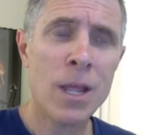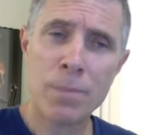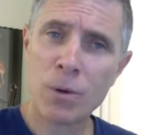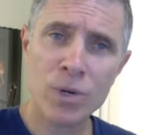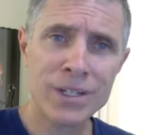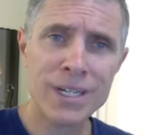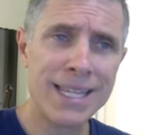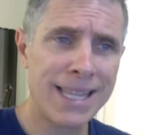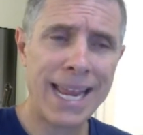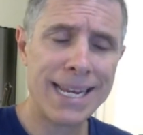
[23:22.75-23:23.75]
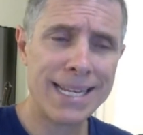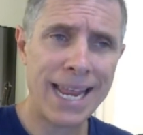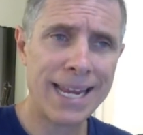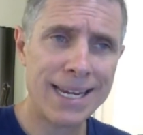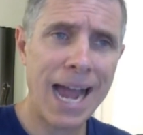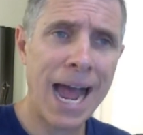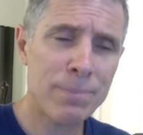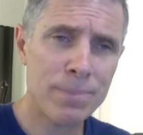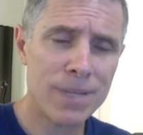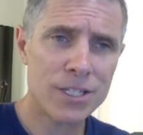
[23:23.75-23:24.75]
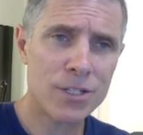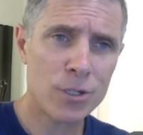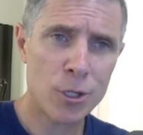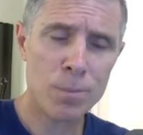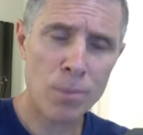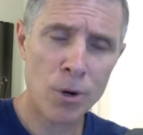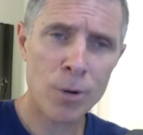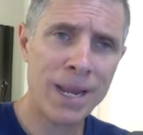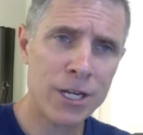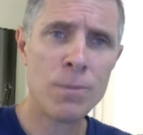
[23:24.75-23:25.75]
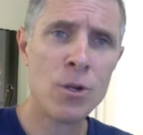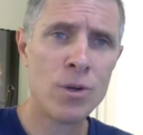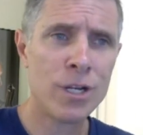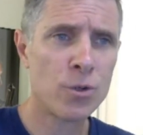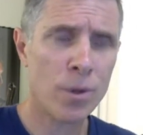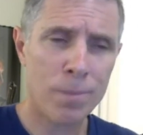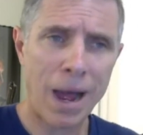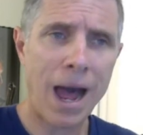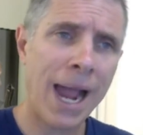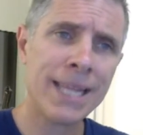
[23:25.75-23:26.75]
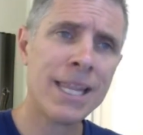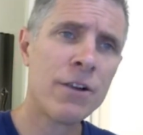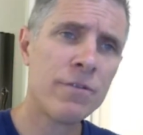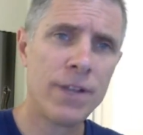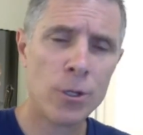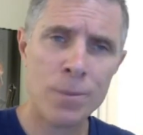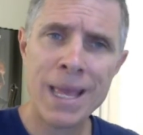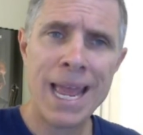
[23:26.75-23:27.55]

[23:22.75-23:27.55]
but really they got this mermaid community sort of behind their film,